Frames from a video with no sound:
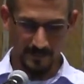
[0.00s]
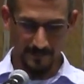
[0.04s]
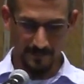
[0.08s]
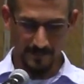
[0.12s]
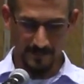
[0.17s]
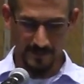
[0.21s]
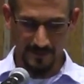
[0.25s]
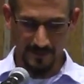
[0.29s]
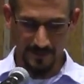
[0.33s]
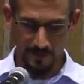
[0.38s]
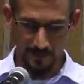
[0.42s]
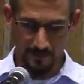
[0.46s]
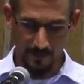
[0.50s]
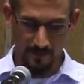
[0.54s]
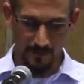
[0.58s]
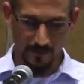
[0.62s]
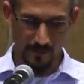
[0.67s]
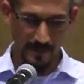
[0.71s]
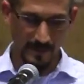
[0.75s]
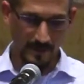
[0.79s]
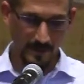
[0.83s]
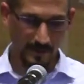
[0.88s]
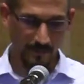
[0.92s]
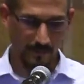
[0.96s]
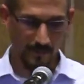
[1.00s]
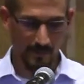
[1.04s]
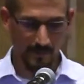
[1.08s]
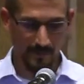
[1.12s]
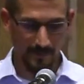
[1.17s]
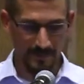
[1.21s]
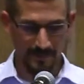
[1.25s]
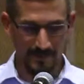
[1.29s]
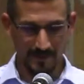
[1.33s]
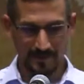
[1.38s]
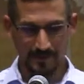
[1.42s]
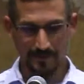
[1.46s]
we do work
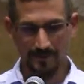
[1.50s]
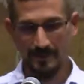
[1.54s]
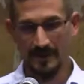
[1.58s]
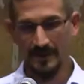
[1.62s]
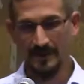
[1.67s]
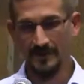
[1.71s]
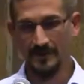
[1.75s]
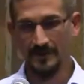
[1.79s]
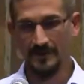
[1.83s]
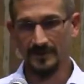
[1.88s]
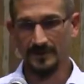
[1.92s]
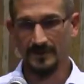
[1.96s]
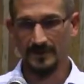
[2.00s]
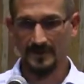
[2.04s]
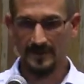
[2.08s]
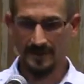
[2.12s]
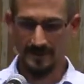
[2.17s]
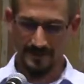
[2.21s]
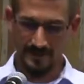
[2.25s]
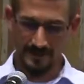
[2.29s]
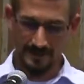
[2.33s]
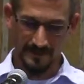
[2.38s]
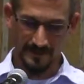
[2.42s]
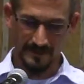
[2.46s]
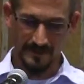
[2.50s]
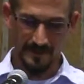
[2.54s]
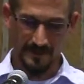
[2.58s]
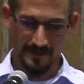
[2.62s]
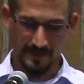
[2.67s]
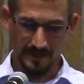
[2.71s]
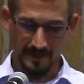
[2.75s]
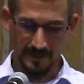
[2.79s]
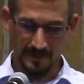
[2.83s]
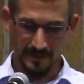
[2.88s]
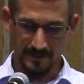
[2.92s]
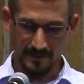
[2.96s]
with other agencies
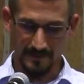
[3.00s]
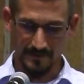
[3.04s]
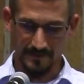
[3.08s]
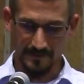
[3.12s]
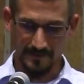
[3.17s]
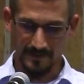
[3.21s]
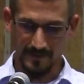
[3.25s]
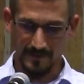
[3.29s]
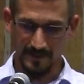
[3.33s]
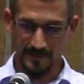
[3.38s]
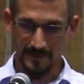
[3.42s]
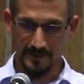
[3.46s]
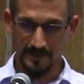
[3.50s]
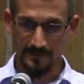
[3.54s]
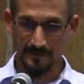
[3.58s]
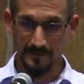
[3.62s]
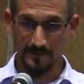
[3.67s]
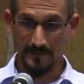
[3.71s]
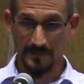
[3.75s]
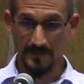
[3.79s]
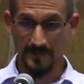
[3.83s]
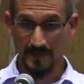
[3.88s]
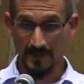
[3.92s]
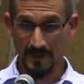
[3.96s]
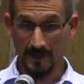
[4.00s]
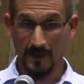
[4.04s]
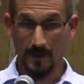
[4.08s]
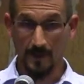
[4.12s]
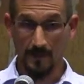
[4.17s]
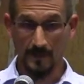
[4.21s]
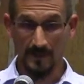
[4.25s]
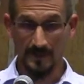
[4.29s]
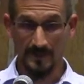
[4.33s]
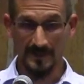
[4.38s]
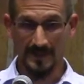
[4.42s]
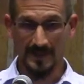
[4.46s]
to
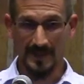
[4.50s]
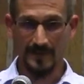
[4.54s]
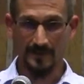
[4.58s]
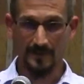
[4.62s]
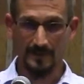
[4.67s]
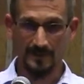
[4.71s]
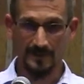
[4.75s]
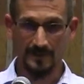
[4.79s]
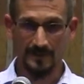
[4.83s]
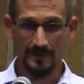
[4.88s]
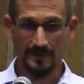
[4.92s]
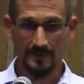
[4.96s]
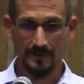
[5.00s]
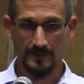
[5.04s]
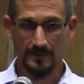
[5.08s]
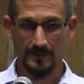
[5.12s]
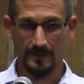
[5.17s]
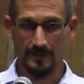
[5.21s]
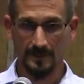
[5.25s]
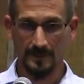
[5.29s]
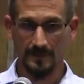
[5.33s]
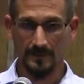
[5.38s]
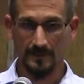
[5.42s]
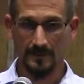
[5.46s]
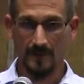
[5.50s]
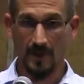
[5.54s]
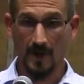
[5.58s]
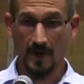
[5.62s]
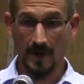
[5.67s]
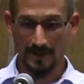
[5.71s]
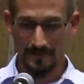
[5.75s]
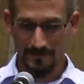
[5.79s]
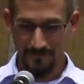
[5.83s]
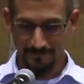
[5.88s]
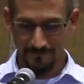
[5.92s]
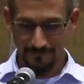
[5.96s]
help establish law.
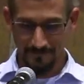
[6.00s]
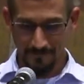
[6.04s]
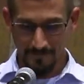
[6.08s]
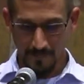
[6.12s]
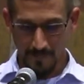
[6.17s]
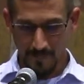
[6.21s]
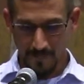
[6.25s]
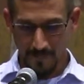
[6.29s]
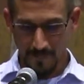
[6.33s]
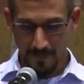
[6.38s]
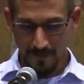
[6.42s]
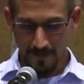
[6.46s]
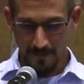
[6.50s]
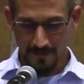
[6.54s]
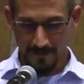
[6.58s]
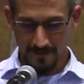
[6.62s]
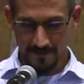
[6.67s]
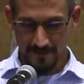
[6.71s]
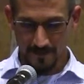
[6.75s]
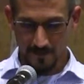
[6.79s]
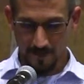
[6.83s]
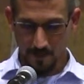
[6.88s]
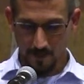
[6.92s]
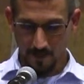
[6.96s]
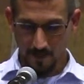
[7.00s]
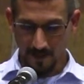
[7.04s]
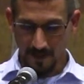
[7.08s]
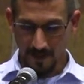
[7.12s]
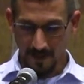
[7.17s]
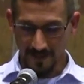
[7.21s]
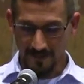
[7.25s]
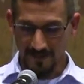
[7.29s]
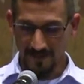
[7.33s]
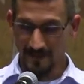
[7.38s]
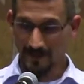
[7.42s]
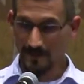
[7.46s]
So
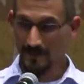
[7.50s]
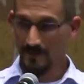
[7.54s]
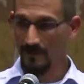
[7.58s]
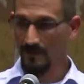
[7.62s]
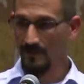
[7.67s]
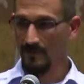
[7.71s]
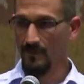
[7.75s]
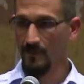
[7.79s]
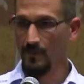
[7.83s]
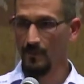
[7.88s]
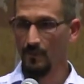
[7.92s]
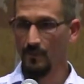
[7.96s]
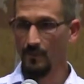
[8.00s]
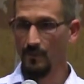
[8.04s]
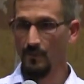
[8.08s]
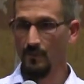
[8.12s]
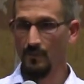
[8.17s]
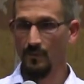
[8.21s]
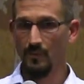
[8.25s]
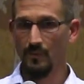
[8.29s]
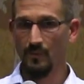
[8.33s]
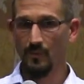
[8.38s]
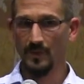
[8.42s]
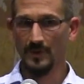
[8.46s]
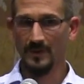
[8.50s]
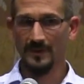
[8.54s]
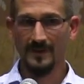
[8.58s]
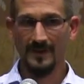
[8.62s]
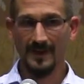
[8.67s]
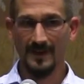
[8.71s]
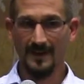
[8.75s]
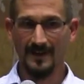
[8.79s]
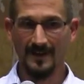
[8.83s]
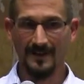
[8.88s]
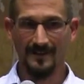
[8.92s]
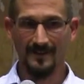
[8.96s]
I think with
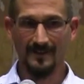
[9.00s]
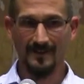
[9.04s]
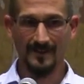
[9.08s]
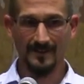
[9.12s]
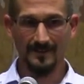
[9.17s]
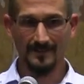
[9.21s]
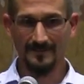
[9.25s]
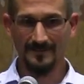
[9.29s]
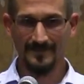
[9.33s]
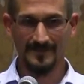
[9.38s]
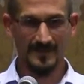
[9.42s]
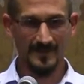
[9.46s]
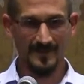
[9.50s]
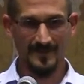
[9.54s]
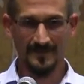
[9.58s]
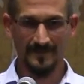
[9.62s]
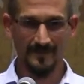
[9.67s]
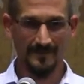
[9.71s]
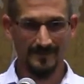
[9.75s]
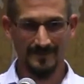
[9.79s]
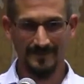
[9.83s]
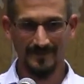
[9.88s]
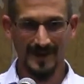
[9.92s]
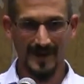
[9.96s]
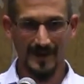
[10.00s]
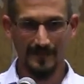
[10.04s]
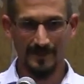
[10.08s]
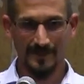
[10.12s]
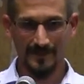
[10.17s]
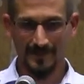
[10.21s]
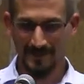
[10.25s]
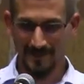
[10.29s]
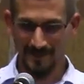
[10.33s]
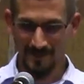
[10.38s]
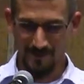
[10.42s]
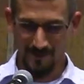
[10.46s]
that, I know I'm just
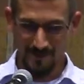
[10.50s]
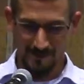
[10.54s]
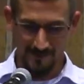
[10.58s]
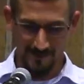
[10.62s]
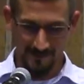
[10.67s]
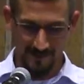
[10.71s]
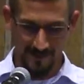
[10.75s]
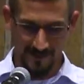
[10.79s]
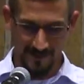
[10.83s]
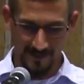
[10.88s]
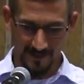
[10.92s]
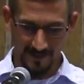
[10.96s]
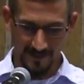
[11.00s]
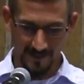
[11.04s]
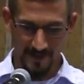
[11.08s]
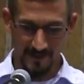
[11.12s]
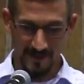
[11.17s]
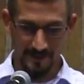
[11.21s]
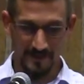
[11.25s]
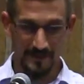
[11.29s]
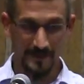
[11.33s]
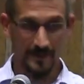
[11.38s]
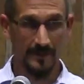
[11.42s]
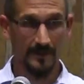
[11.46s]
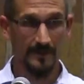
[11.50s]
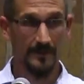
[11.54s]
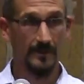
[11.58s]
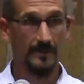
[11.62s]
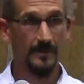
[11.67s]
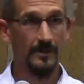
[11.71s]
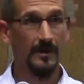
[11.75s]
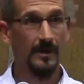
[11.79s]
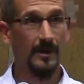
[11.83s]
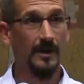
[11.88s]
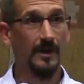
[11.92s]
rapidly going over a lot of things here.